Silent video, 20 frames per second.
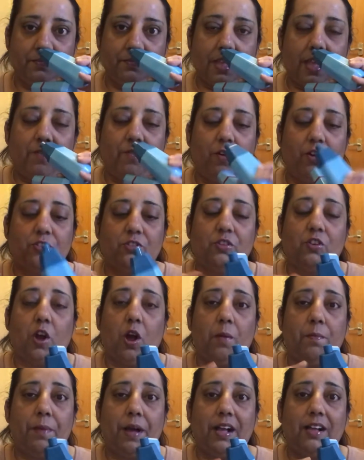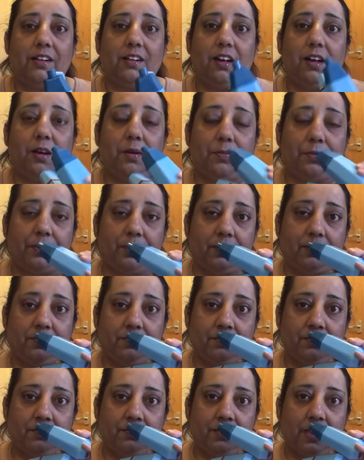I've also got a backup.
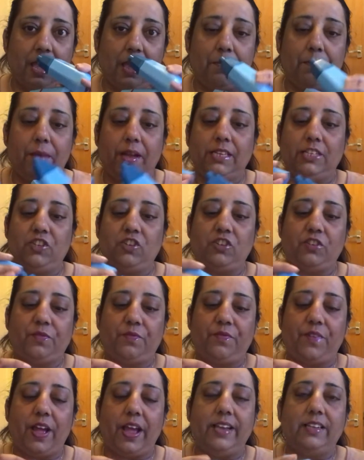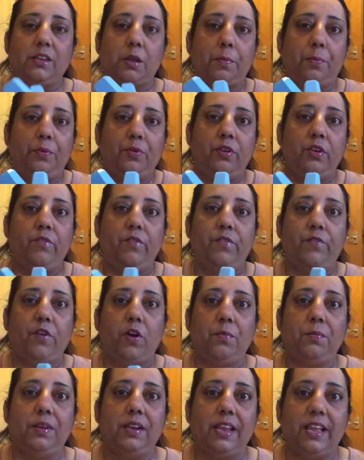I managed to find a
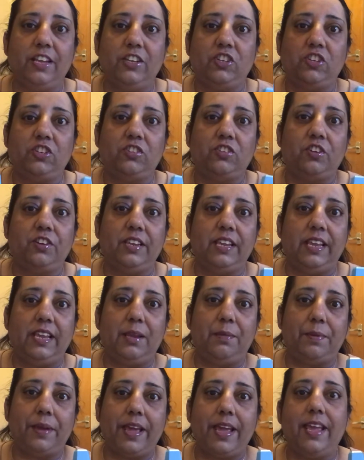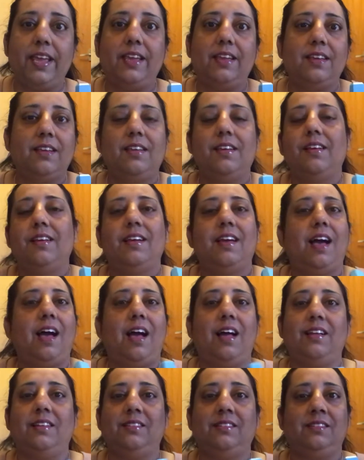pre-reformulation on eBay,
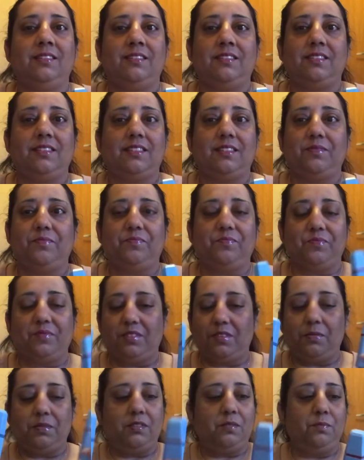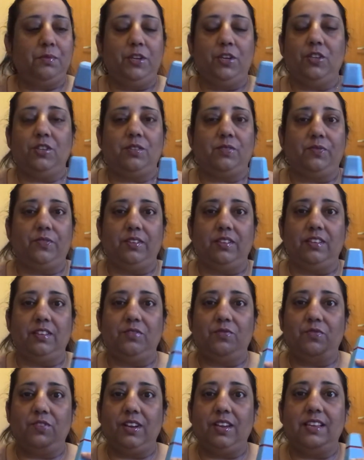and it's beautiful.
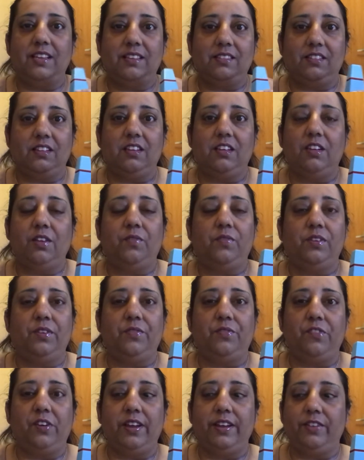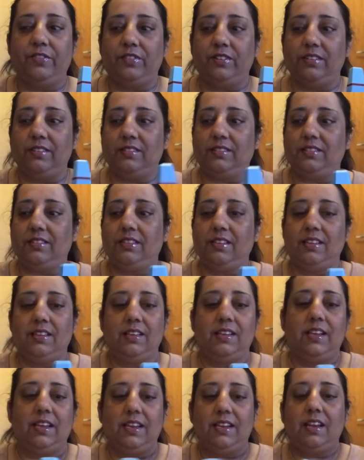It really is a lovely fragrance.
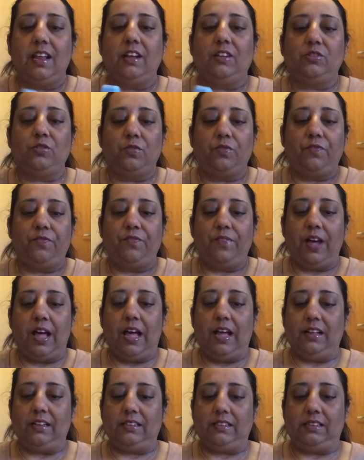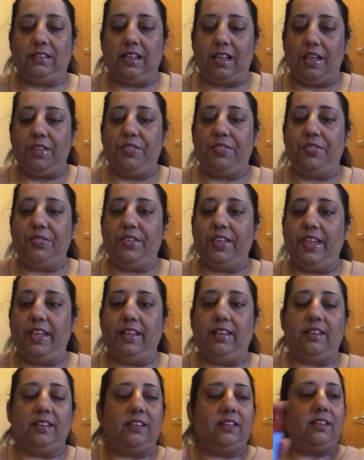In actual fact, I
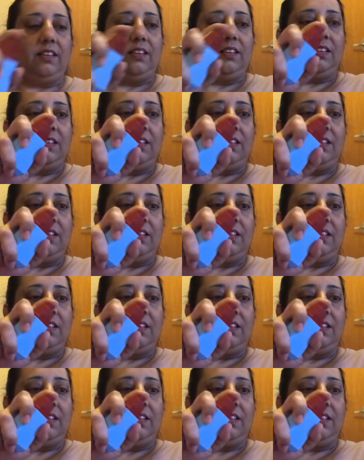think,